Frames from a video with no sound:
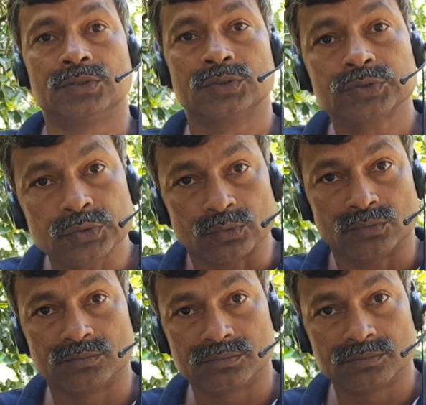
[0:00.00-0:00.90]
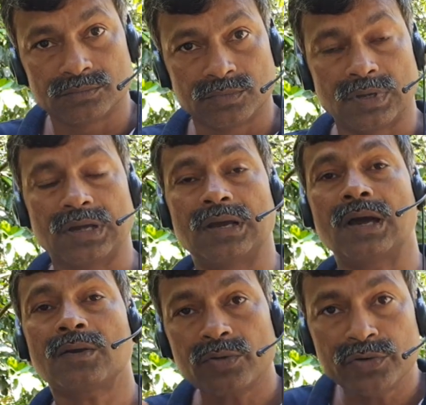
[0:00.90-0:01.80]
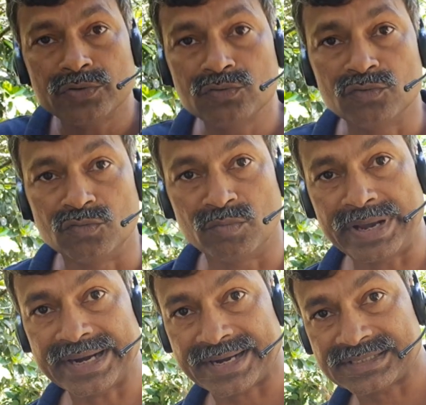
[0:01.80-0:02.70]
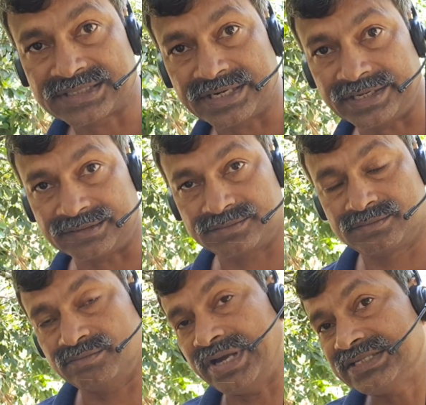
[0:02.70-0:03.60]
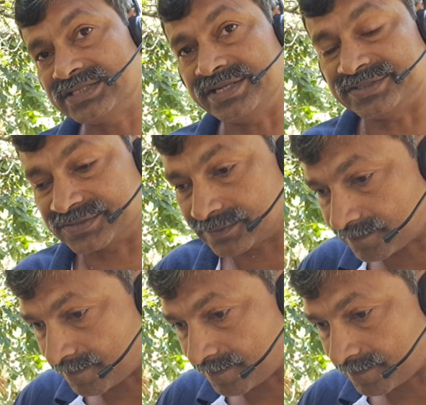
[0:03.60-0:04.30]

So, according to my understanding, my studies,